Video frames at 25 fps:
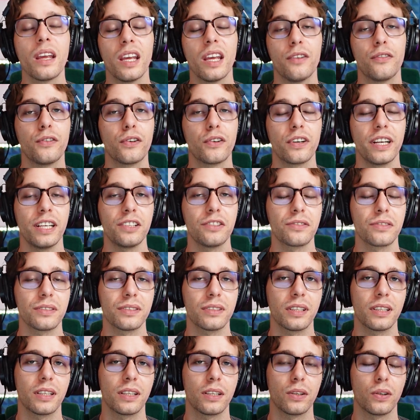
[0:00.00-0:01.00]
If you're
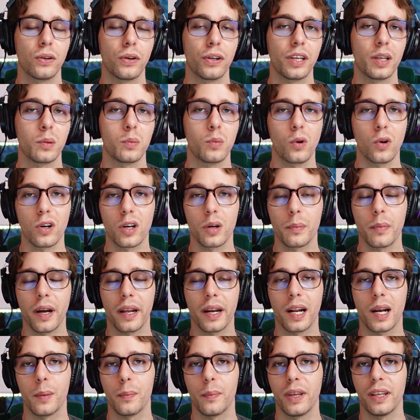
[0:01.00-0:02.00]
interested in learning more about
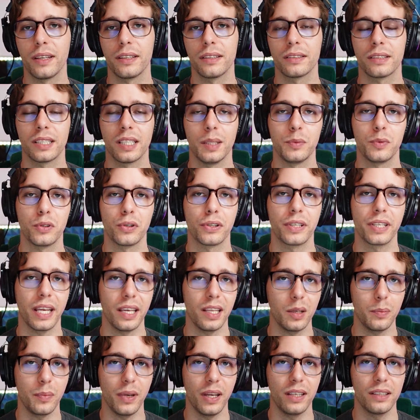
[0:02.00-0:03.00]
how Mendix keeps your
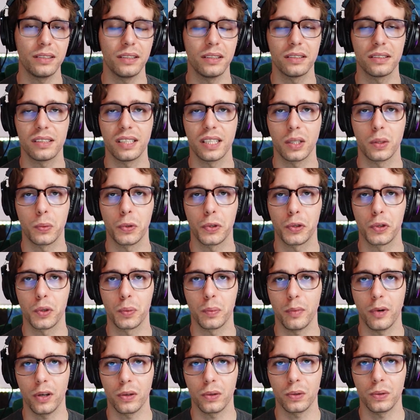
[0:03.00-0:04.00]
database in sync with your
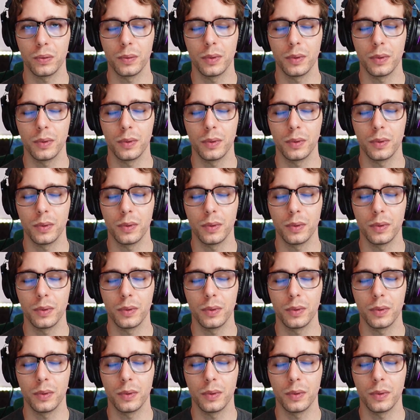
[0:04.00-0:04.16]
model,